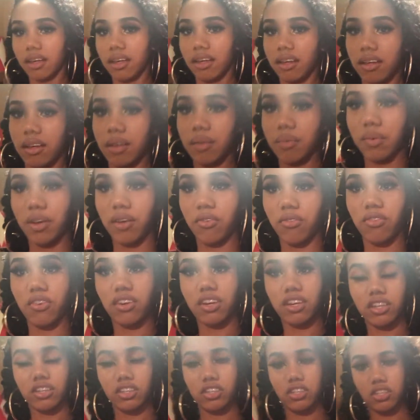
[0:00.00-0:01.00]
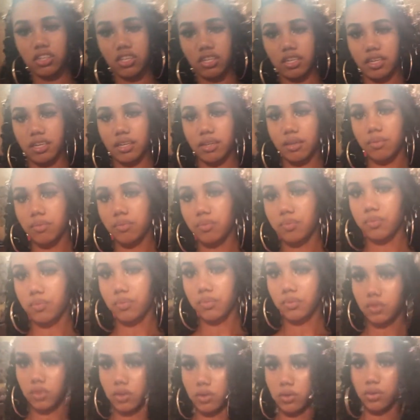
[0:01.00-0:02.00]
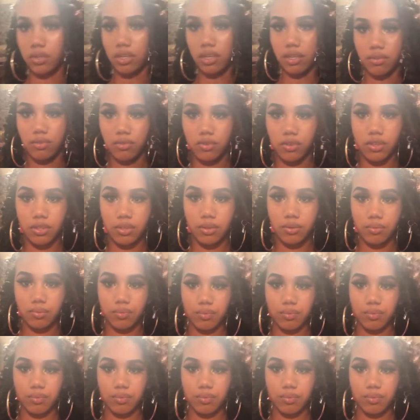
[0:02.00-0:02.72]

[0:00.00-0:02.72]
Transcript: I finished it, whatever.